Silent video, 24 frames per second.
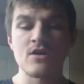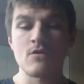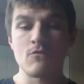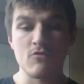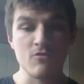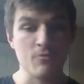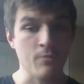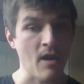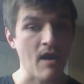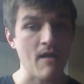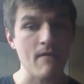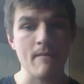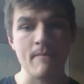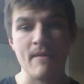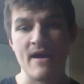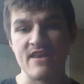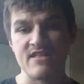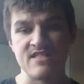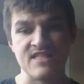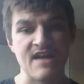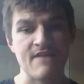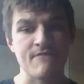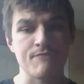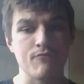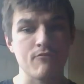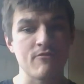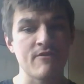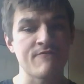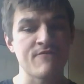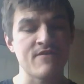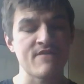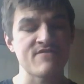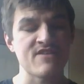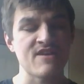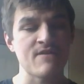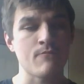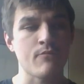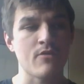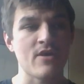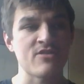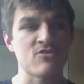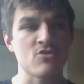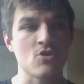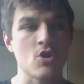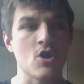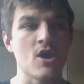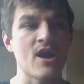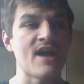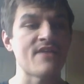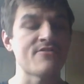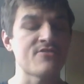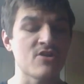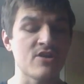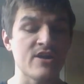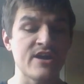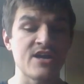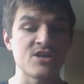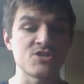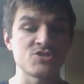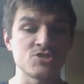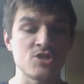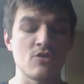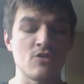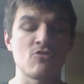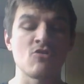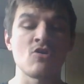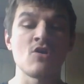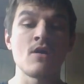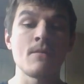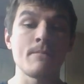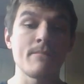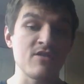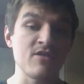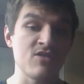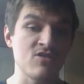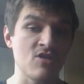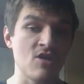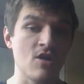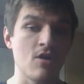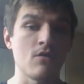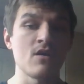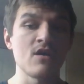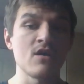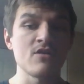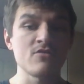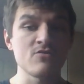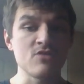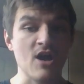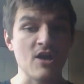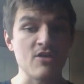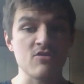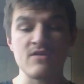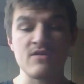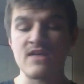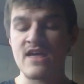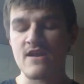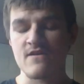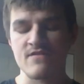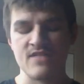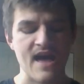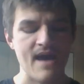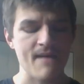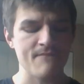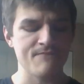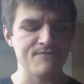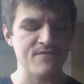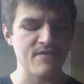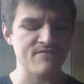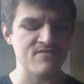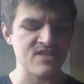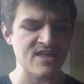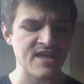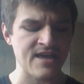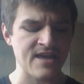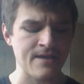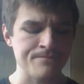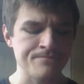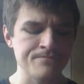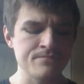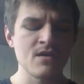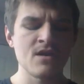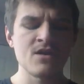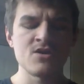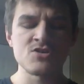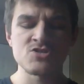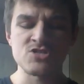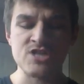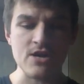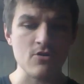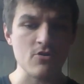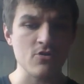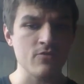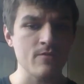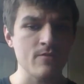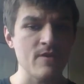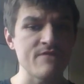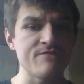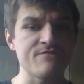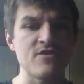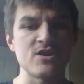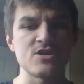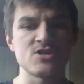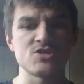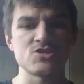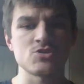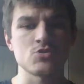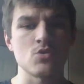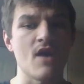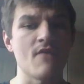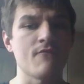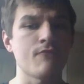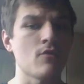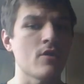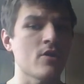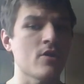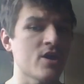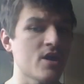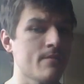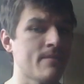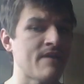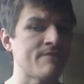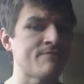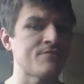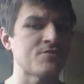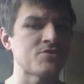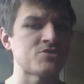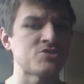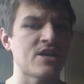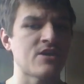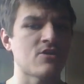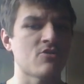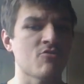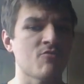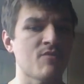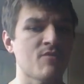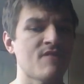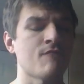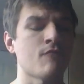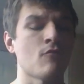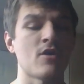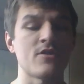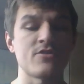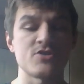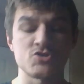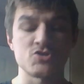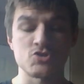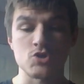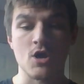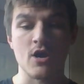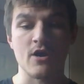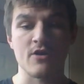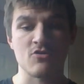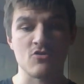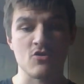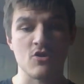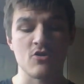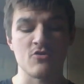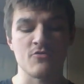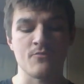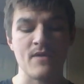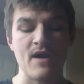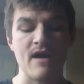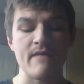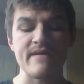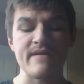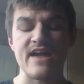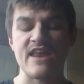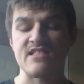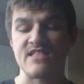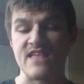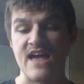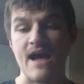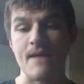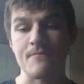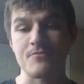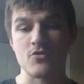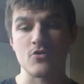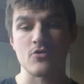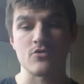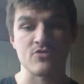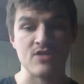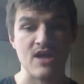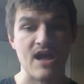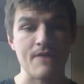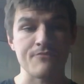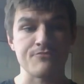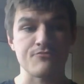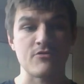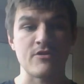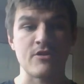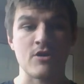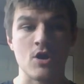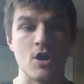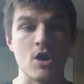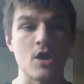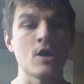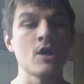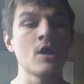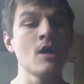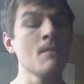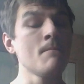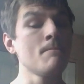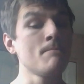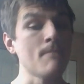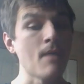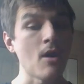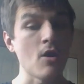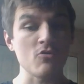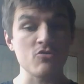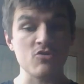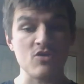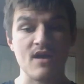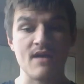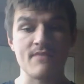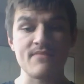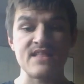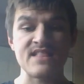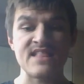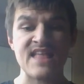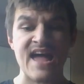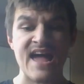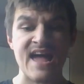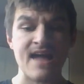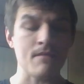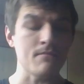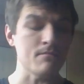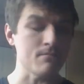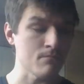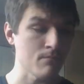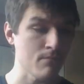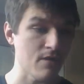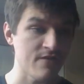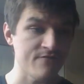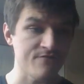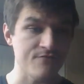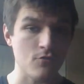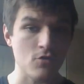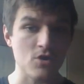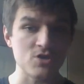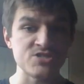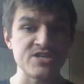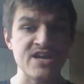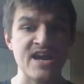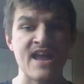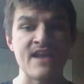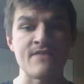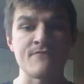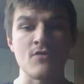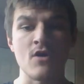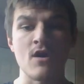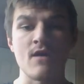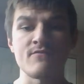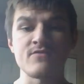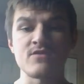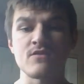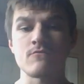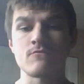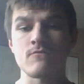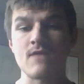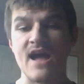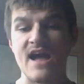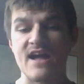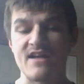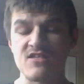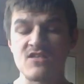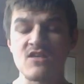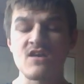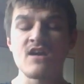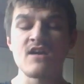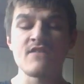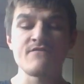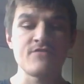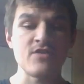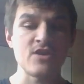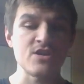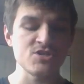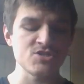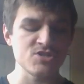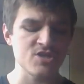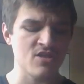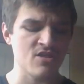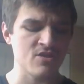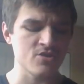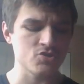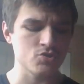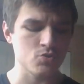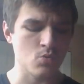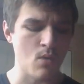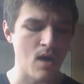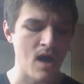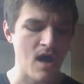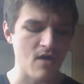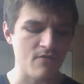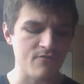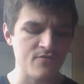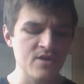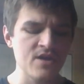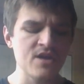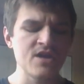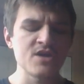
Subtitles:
Was probably about a 10th place, 15th place car. Had their issues, but still does get a top 15. Chandler Smith finished 12th. What could have been for Chandler Smith? One of the strongest cars. Probably got a top tier, top three car most of the day, but unfortunately got involved in the wrecks. Finishes in 12th.